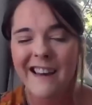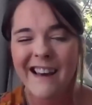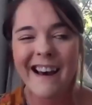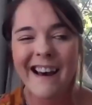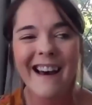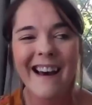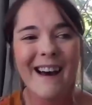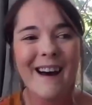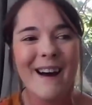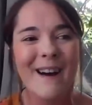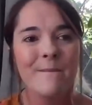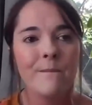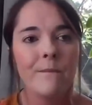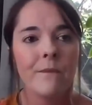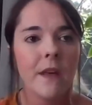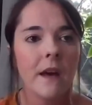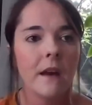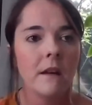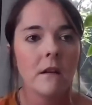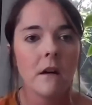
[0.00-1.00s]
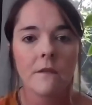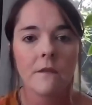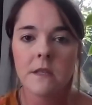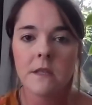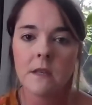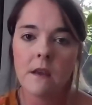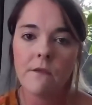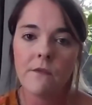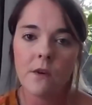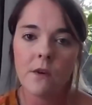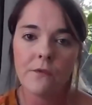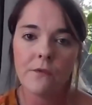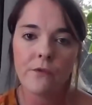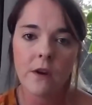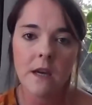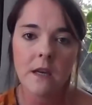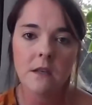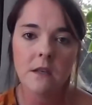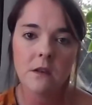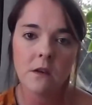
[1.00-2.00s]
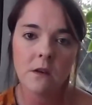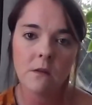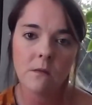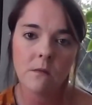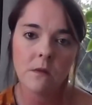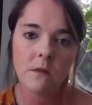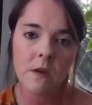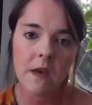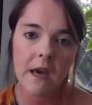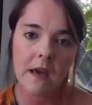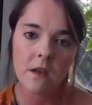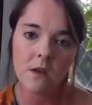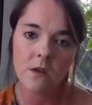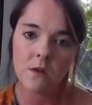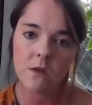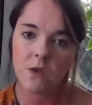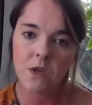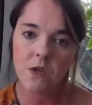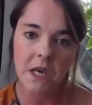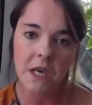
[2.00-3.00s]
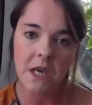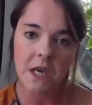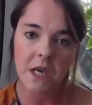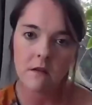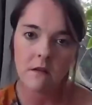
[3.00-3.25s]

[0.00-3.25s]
then obviously feel free to get in touch again,